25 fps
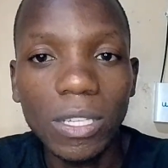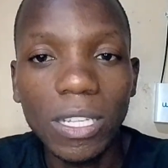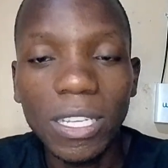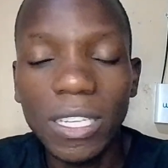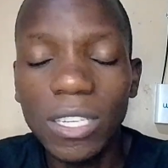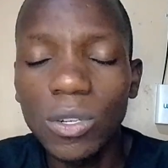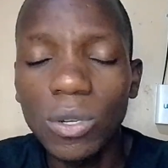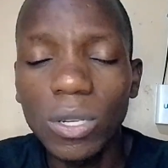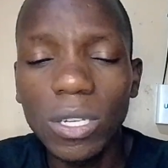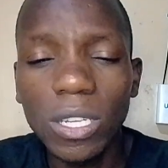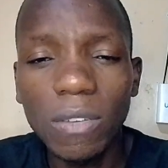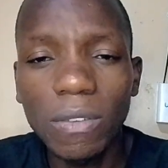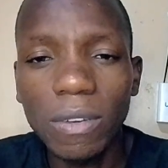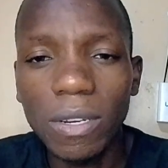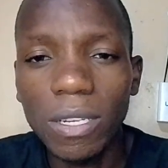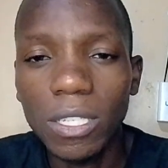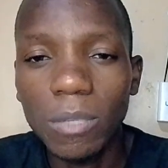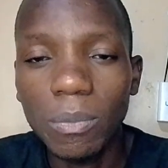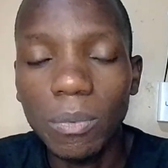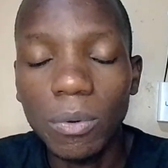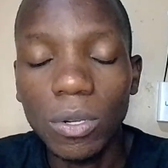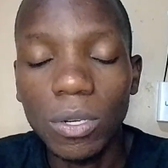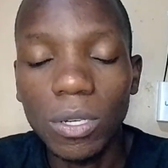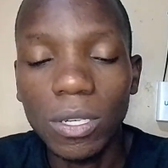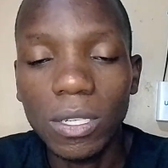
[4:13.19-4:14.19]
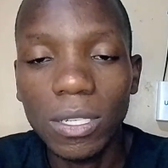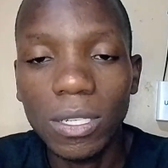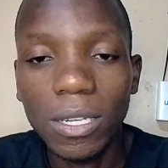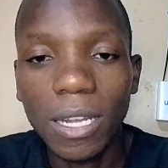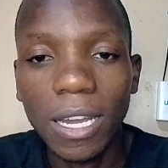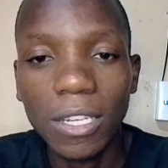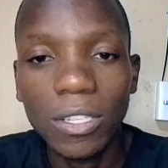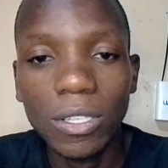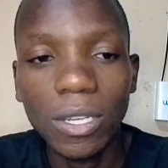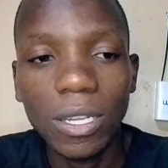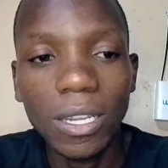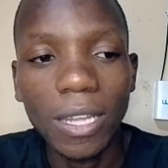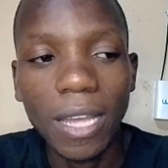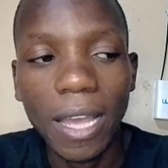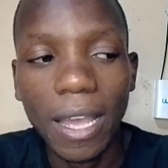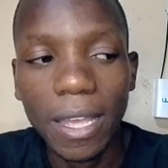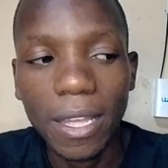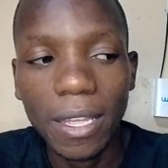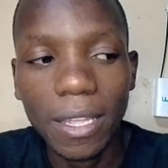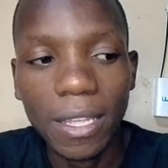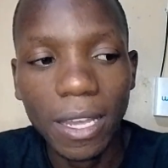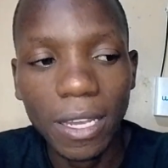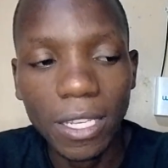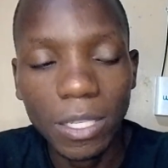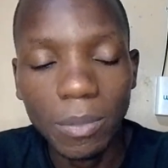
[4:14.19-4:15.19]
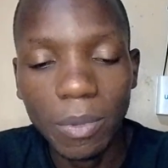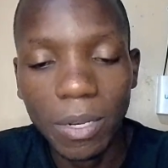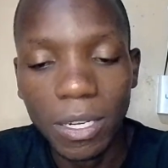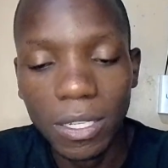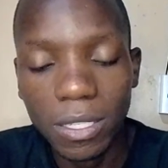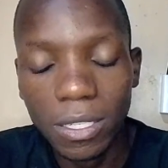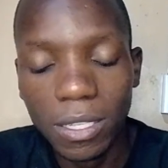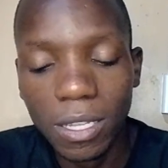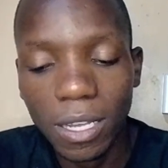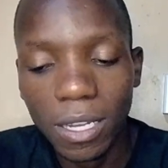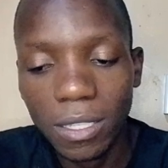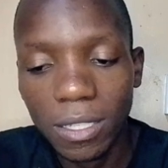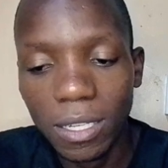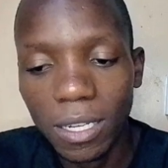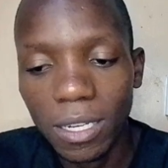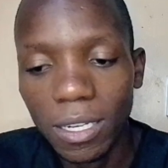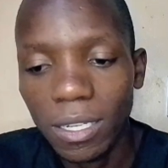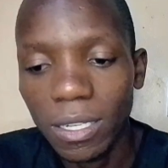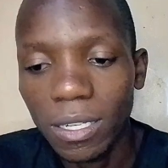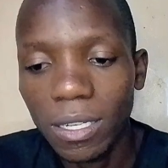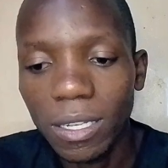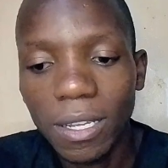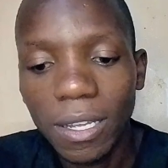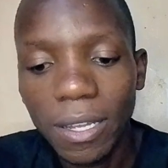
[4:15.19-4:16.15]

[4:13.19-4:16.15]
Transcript: They don't even respond. Actually, I experienced that, and